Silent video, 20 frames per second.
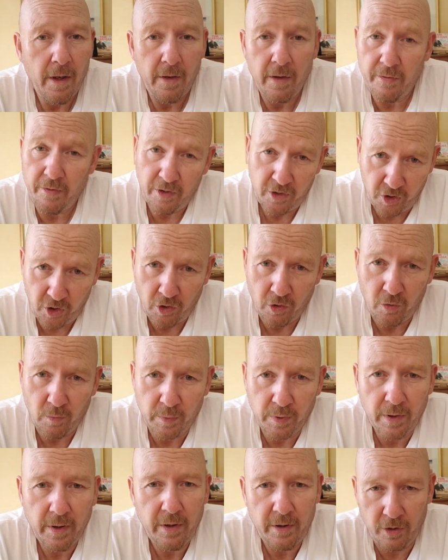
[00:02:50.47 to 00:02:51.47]
The
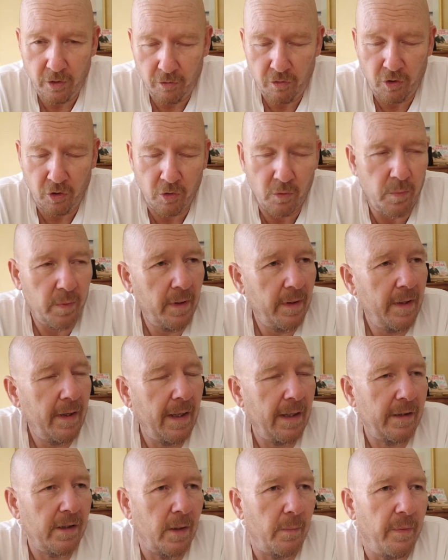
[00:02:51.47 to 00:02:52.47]
Tube, YouTube,
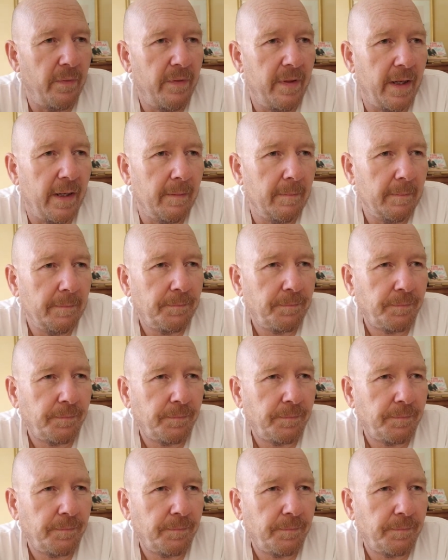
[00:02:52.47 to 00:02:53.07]
that type of thing.